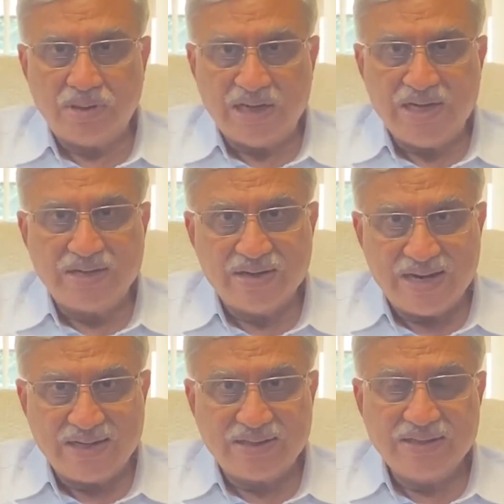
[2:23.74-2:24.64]

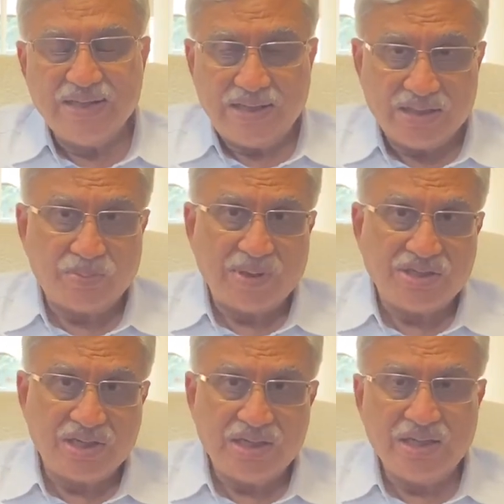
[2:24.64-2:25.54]
internet,
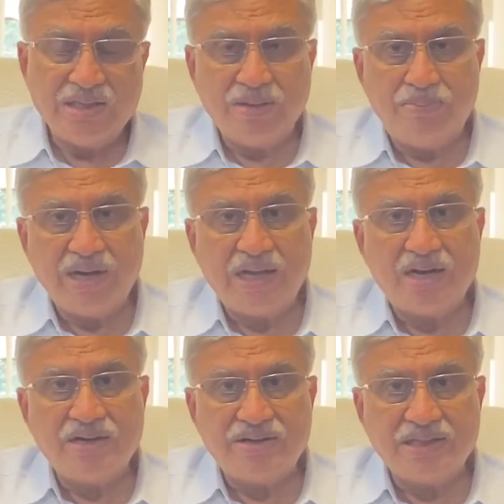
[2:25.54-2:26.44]
especially in the BRIC
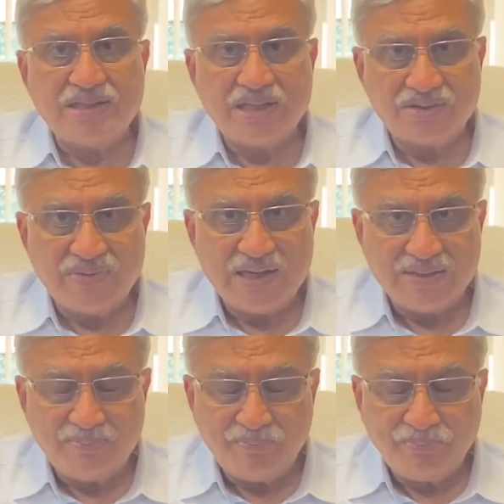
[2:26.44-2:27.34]
countries as well.
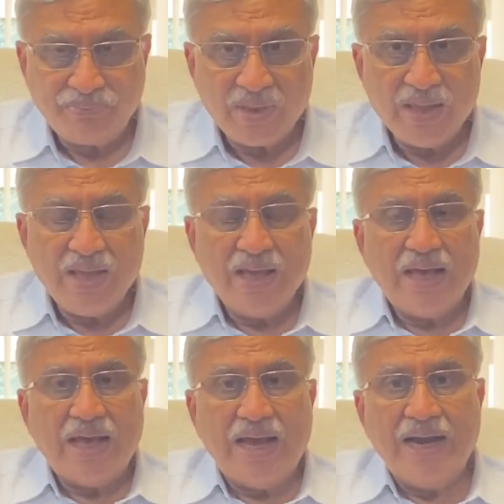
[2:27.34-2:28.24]

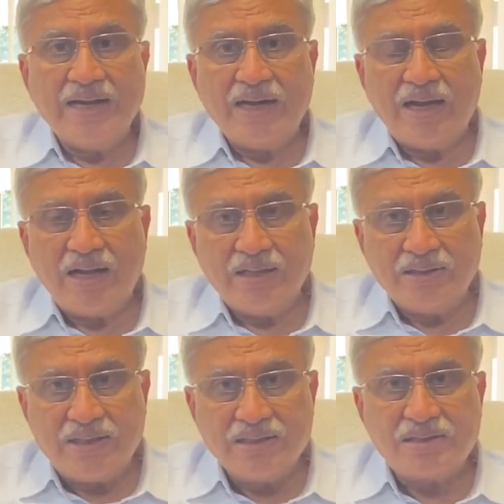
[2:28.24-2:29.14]
And
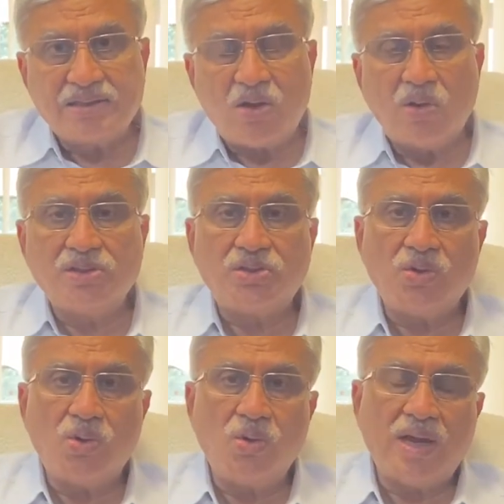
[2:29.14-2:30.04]
this
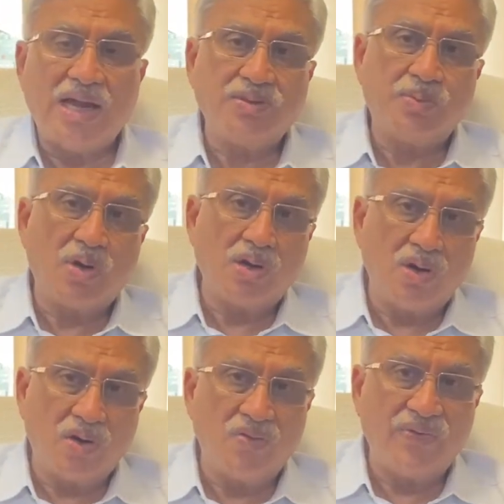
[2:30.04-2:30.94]
also has brought a
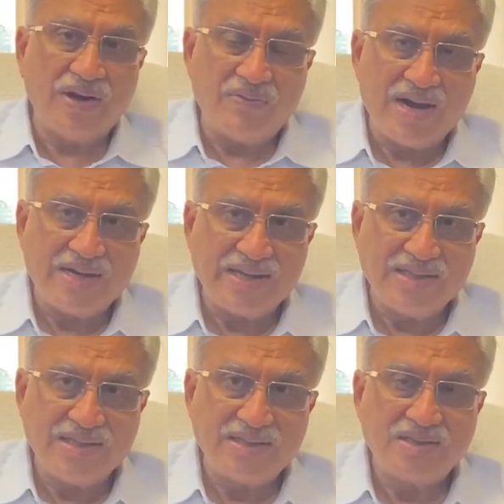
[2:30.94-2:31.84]
lot of
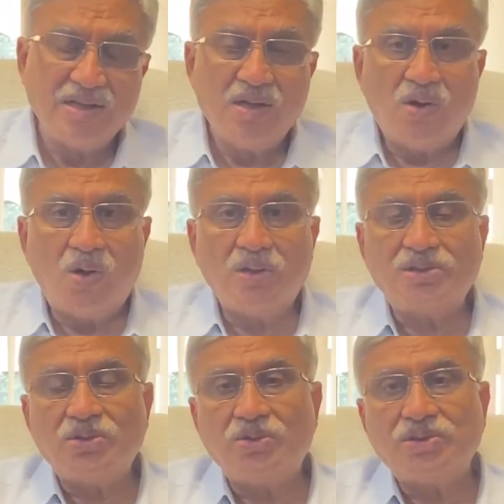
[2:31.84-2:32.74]
advantages,
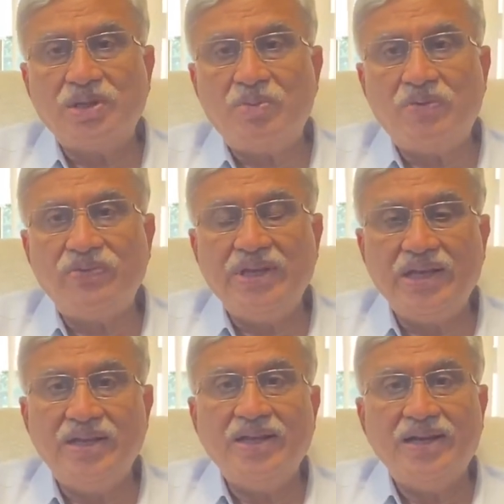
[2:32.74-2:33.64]
also some of
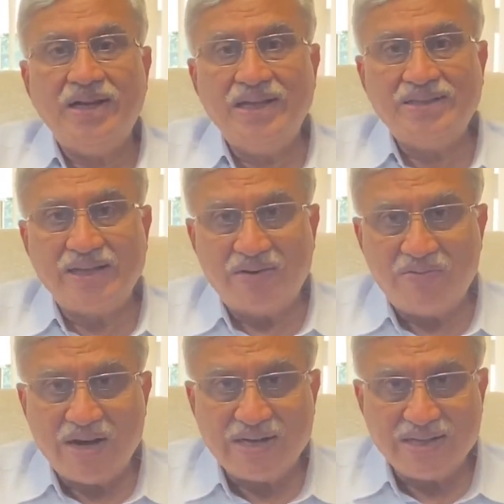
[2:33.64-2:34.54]
the
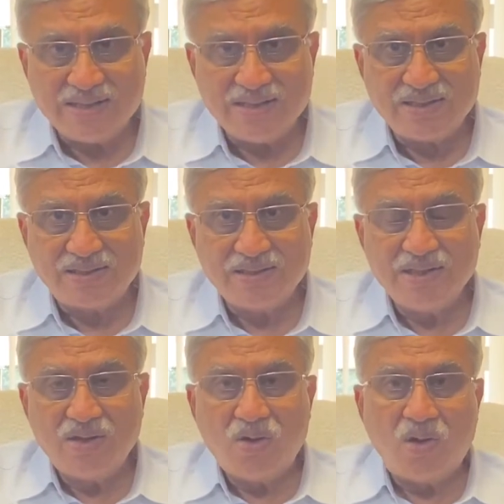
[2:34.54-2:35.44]
disadvantages
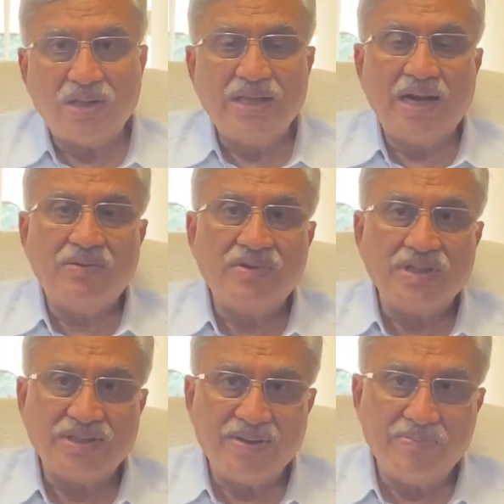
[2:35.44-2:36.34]
or the
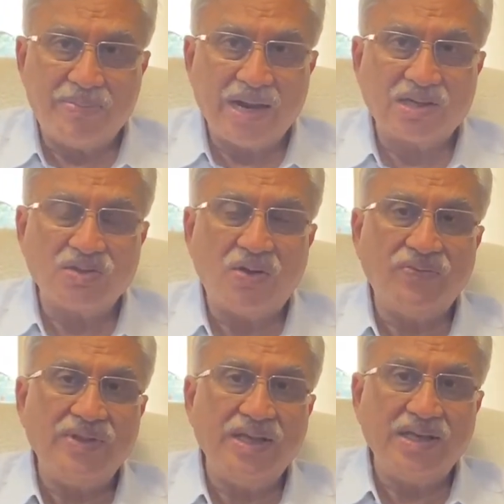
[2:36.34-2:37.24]
adverse impacts of
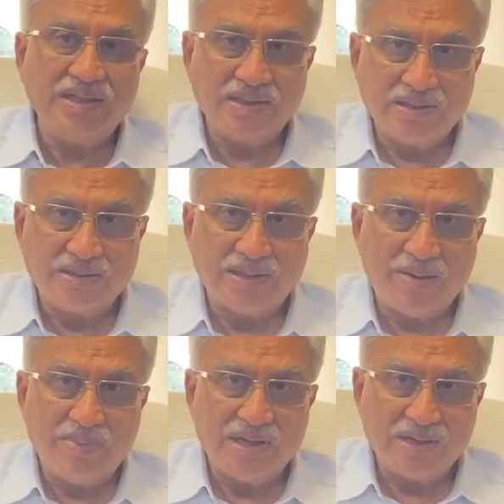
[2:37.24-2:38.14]
the cyber